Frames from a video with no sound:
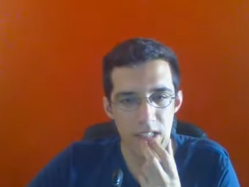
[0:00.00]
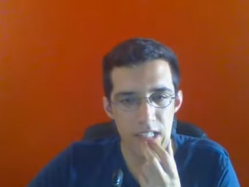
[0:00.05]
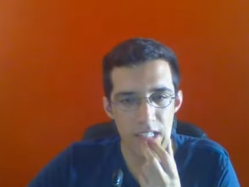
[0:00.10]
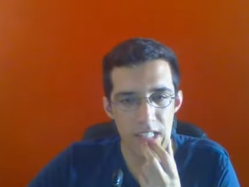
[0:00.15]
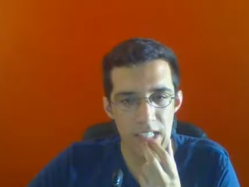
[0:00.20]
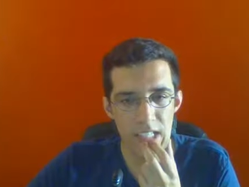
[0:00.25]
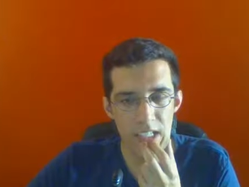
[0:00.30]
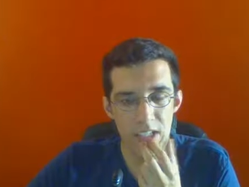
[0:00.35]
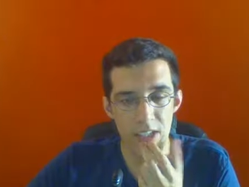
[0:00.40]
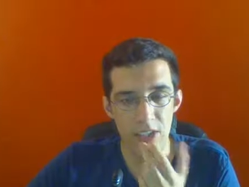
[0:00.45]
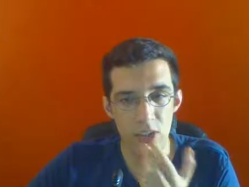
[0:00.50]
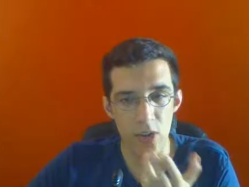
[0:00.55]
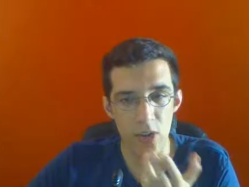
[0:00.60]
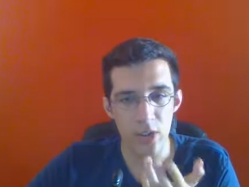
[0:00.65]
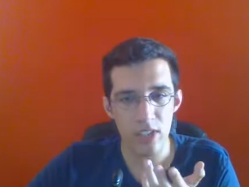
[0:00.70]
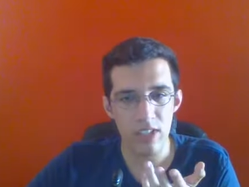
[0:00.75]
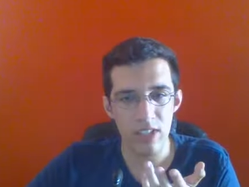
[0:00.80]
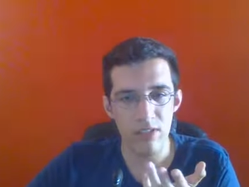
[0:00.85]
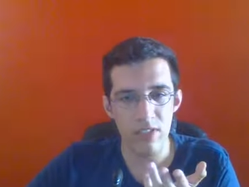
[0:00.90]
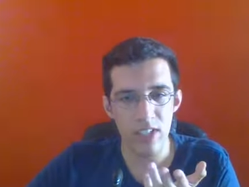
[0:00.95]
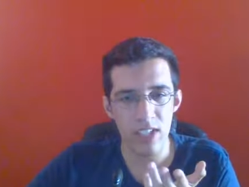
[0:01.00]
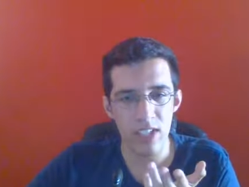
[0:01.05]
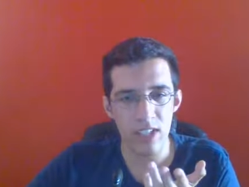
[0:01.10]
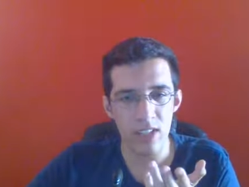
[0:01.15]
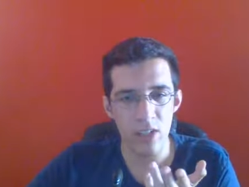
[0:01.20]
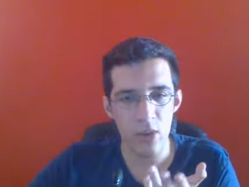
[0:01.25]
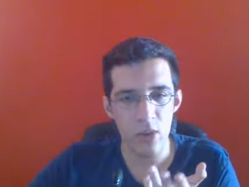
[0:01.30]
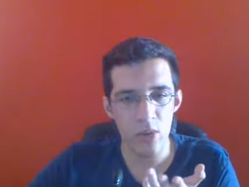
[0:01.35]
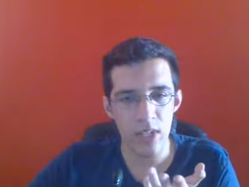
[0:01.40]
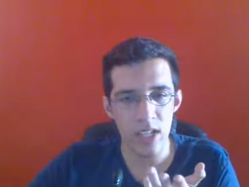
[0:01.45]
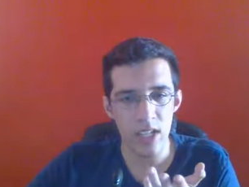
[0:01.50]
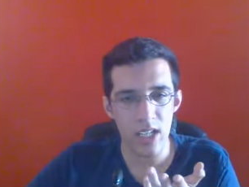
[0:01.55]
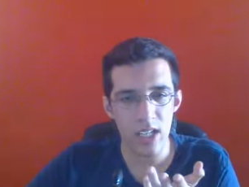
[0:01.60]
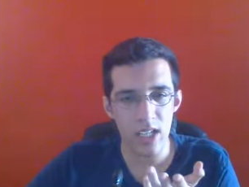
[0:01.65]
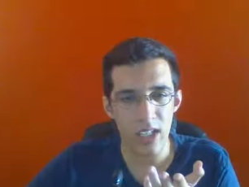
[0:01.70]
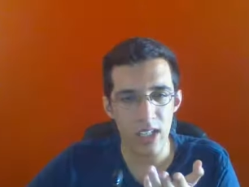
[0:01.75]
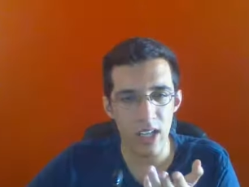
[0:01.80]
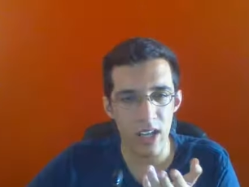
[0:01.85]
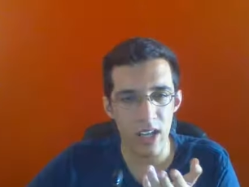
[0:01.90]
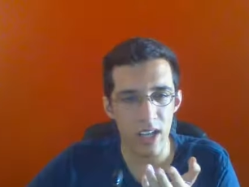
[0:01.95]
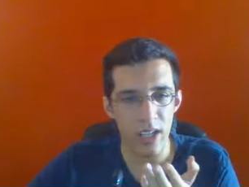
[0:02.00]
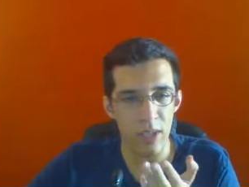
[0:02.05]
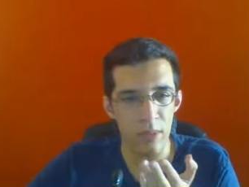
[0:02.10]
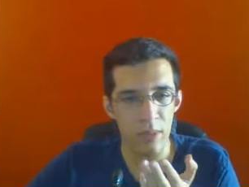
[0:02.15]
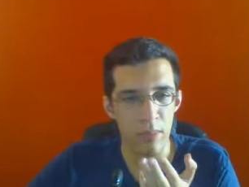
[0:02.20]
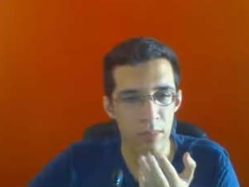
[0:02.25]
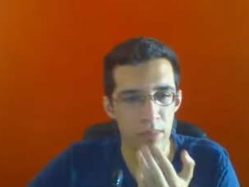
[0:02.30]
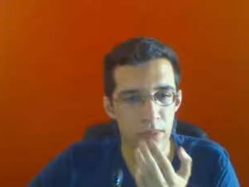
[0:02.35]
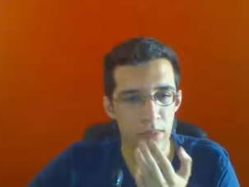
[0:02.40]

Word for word: He's not even a Logia type.